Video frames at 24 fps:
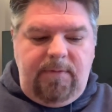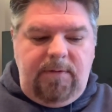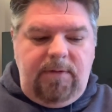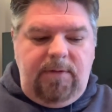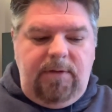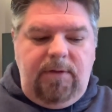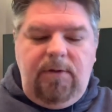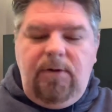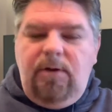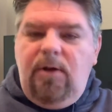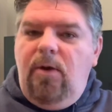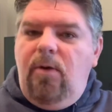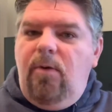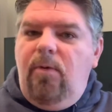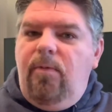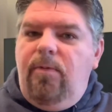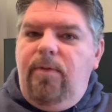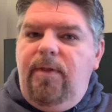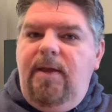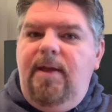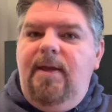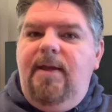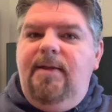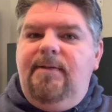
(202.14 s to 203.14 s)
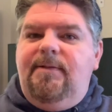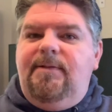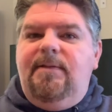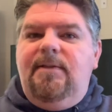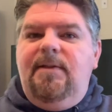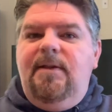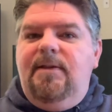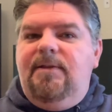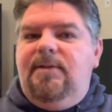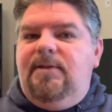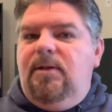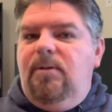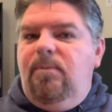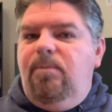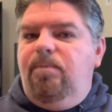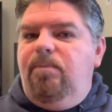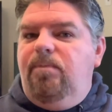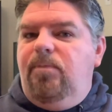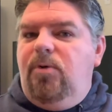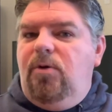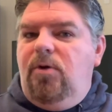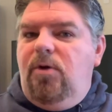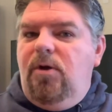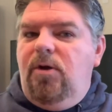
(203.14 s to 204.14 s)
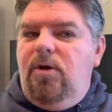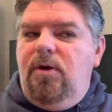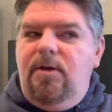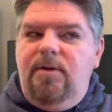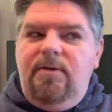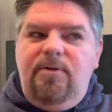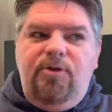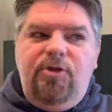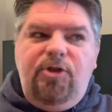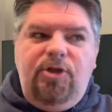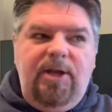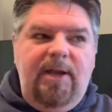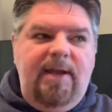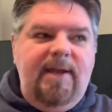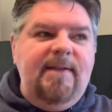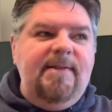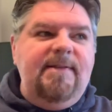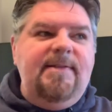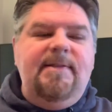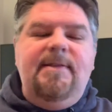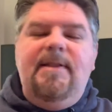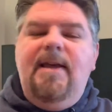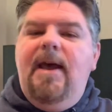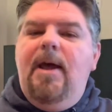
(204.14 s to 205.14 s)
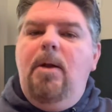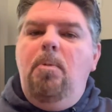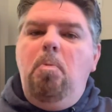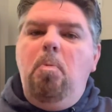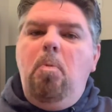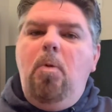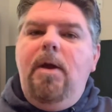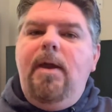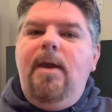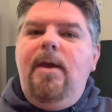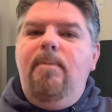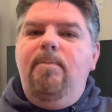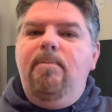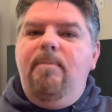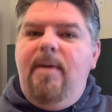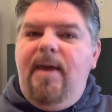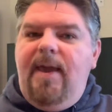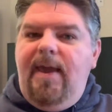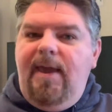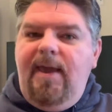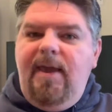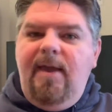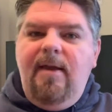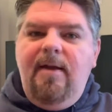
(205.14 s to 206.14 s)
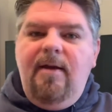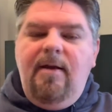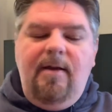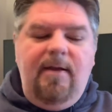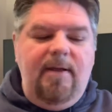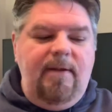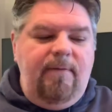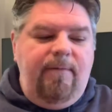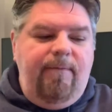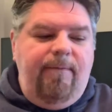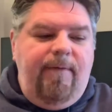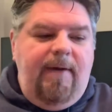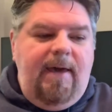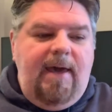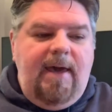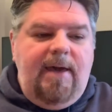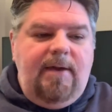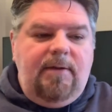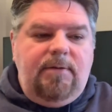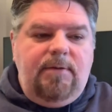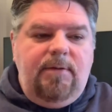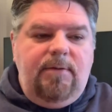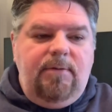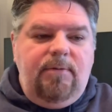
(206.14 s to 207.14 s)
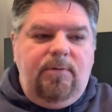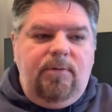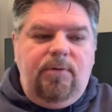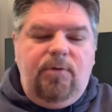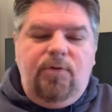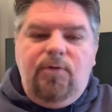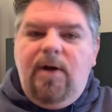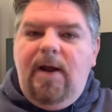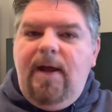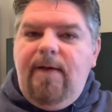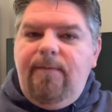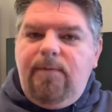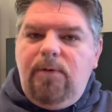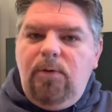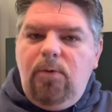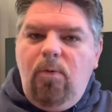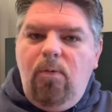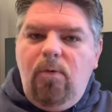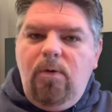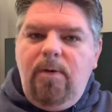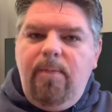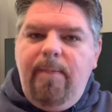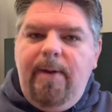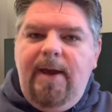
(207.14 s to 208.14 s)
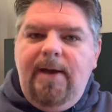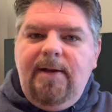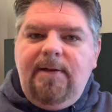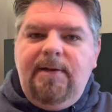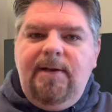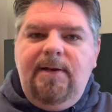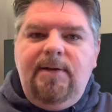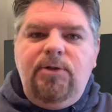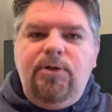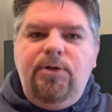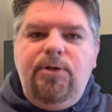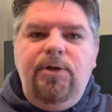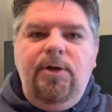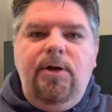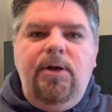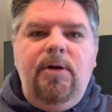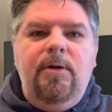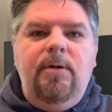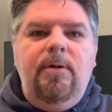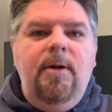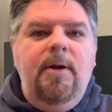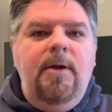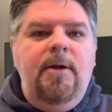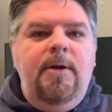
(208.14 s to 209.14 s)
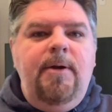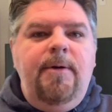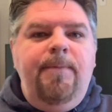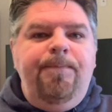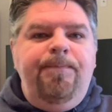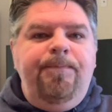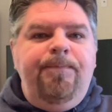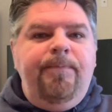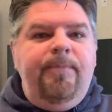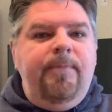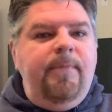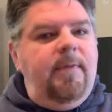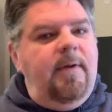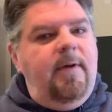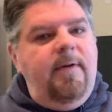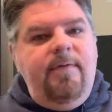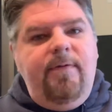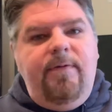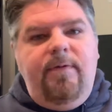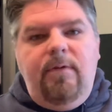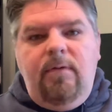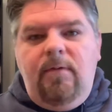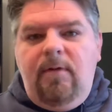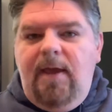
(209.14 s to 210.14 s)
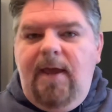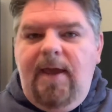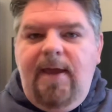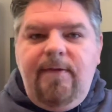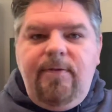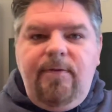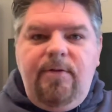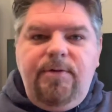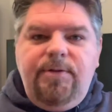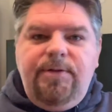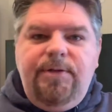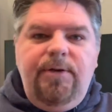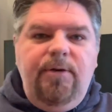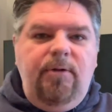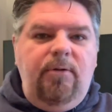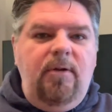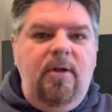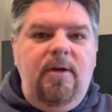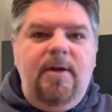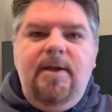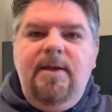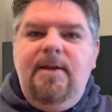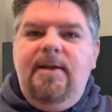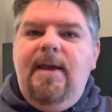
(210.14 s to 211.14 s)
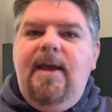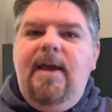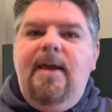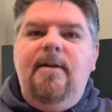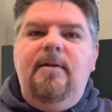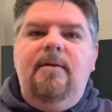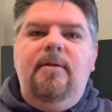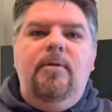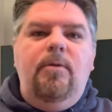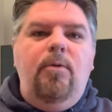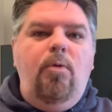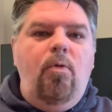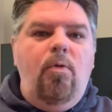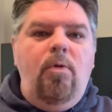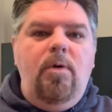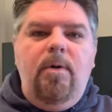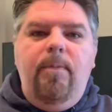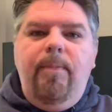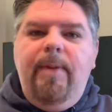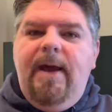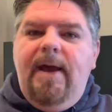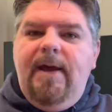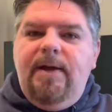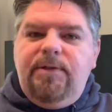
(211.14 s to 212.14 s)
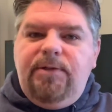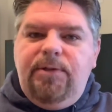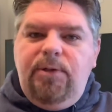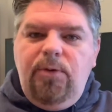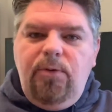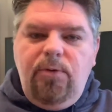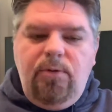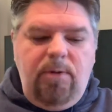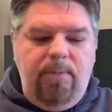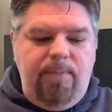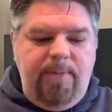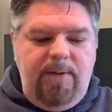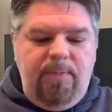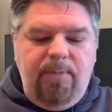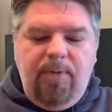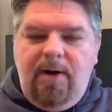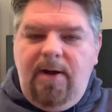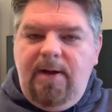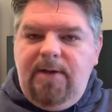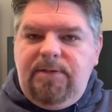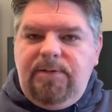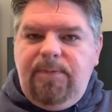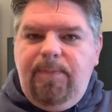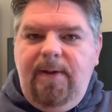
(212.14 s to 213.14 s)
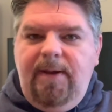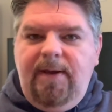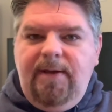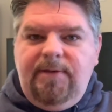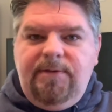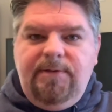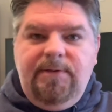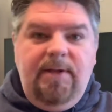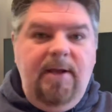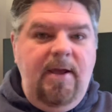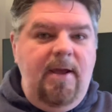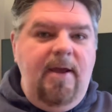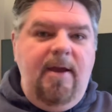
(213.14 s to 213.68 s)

you know, it, it's a good chance that we may, in fact, draft a quarterback next year. Hey, they're still looking at quarterbacks who could be prospects.